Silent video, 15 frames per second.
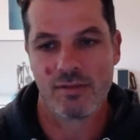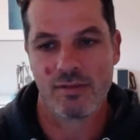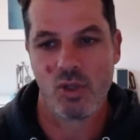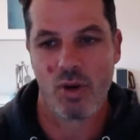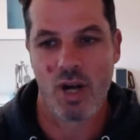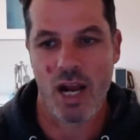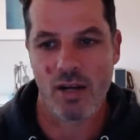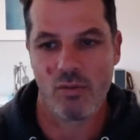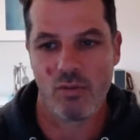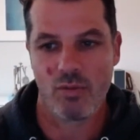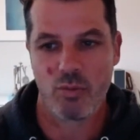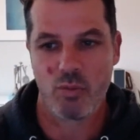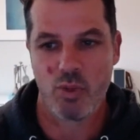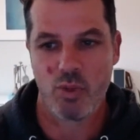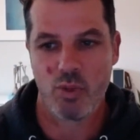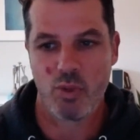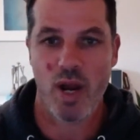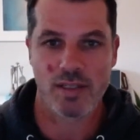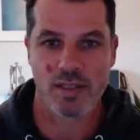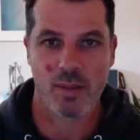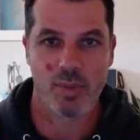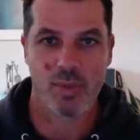Do what I do, push your
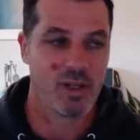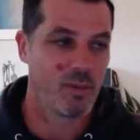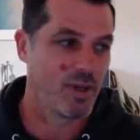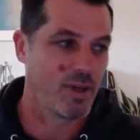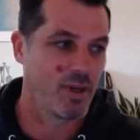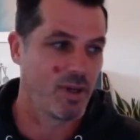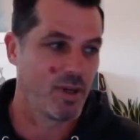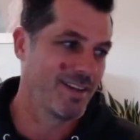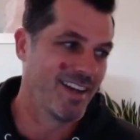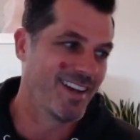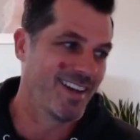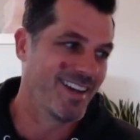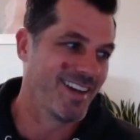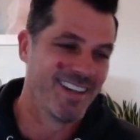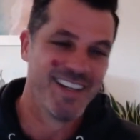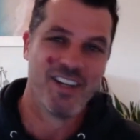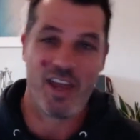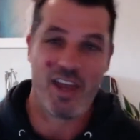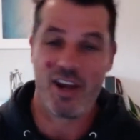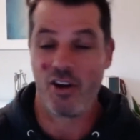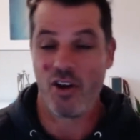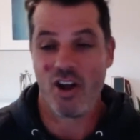price up a little bit.
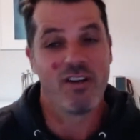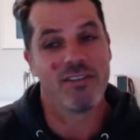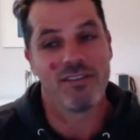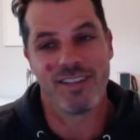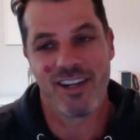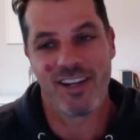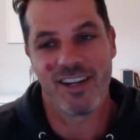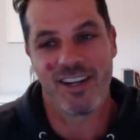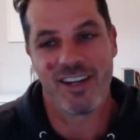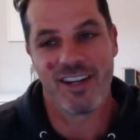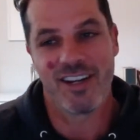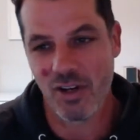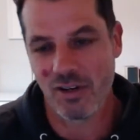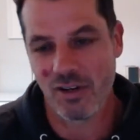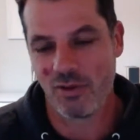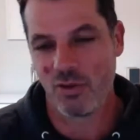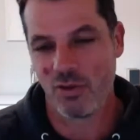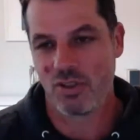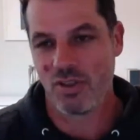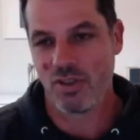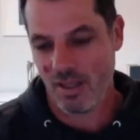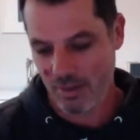They don't know.
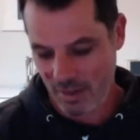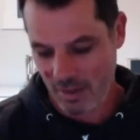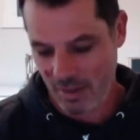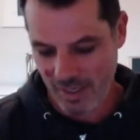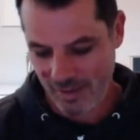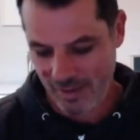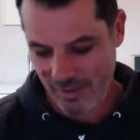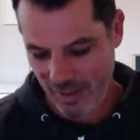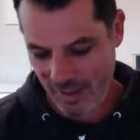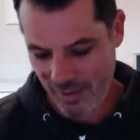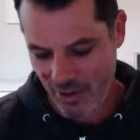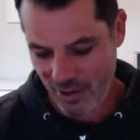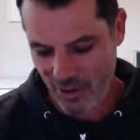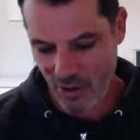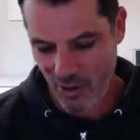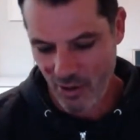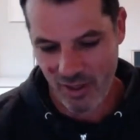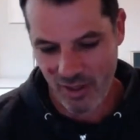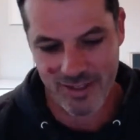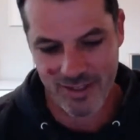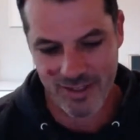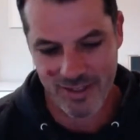They're setting that. They don't know
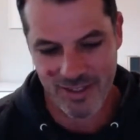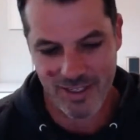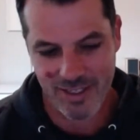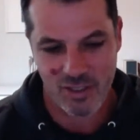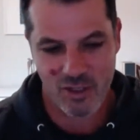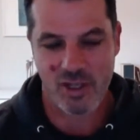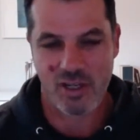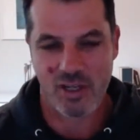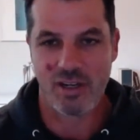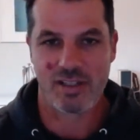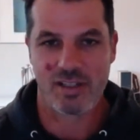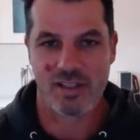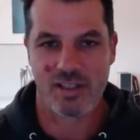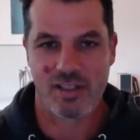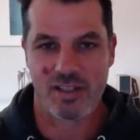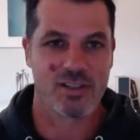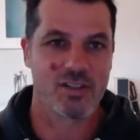that you didn't discount it.